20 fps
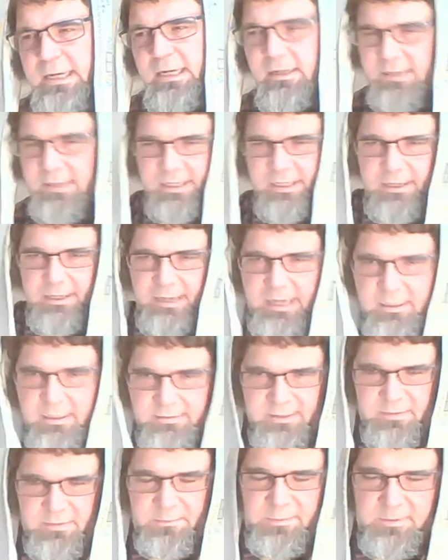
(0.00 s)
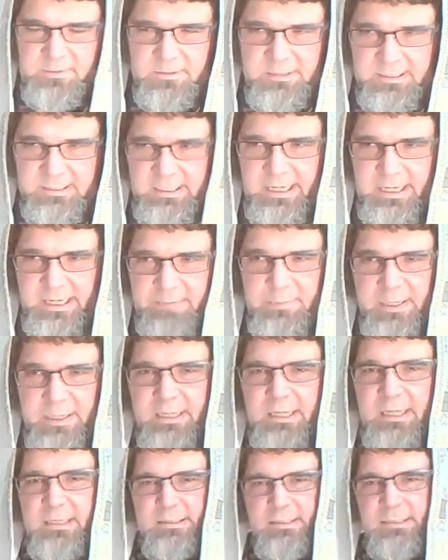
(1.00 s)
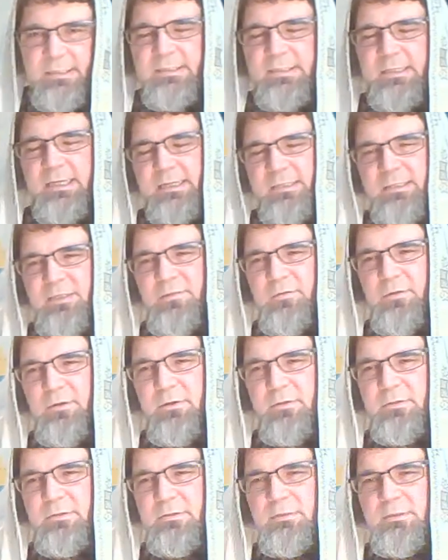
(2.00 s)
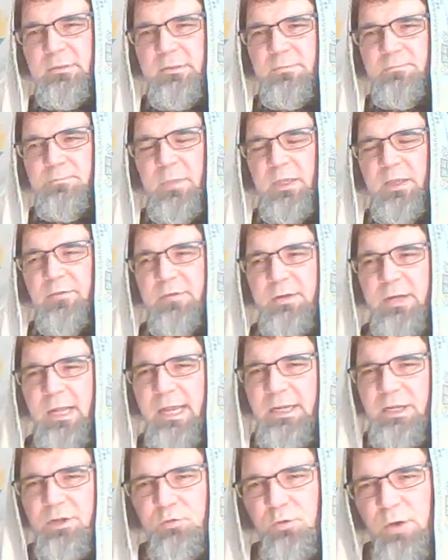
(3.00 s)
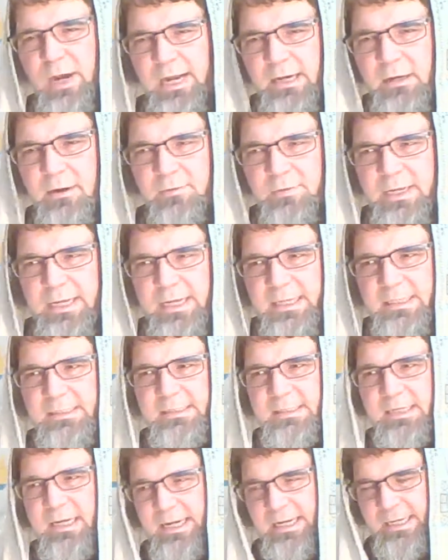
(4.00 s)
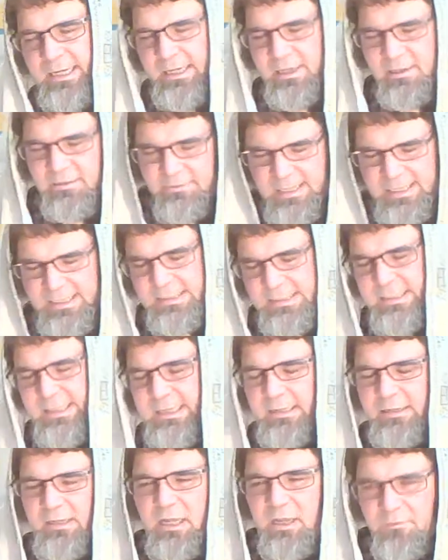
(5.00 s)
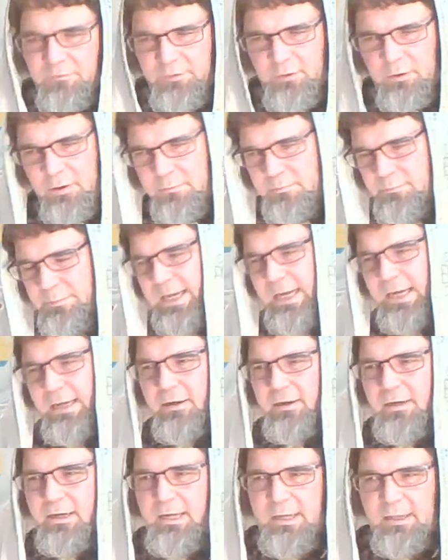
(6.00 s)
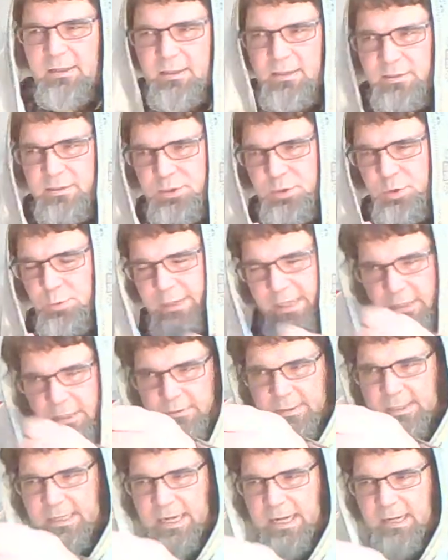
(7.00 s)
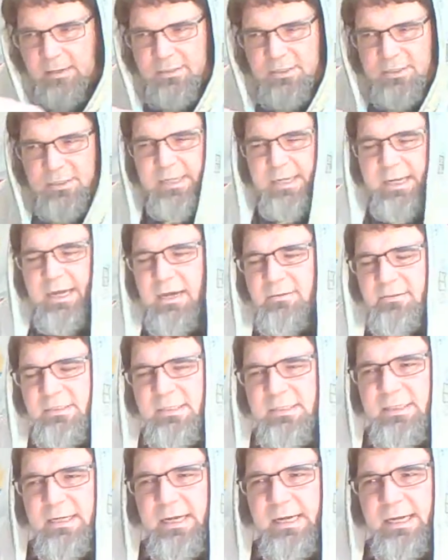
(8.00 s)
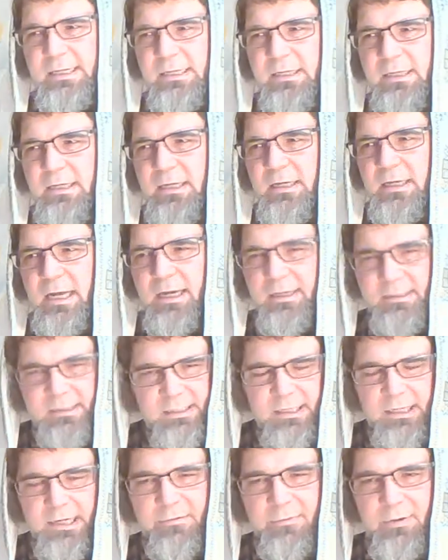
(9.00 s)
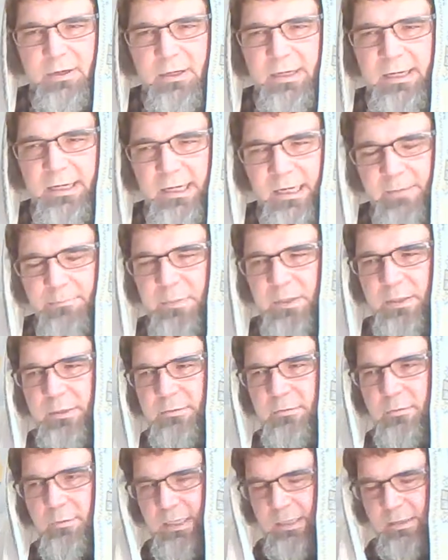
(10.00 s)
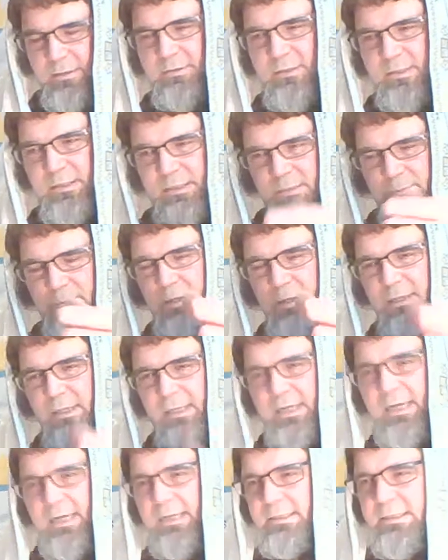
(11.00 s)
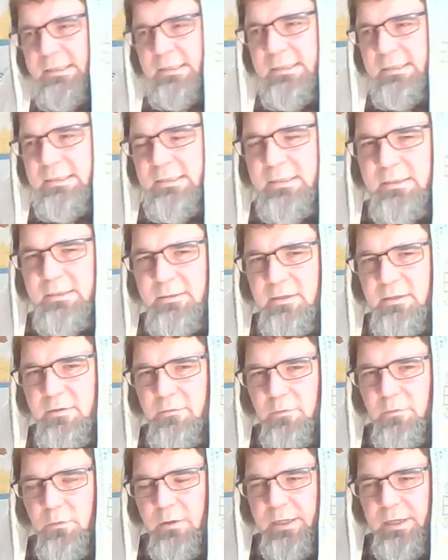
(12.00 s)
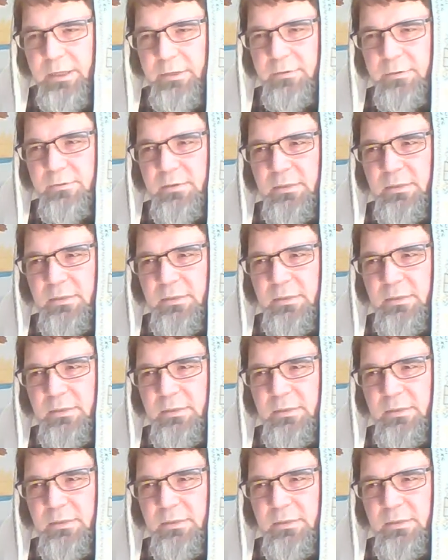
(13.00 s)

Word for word: how can your outside be successful? If you're not great on the inside and cleansing and feeling better, trickling out to the outside, how's that ever going to happen? Well, the Spirit of God does it for you.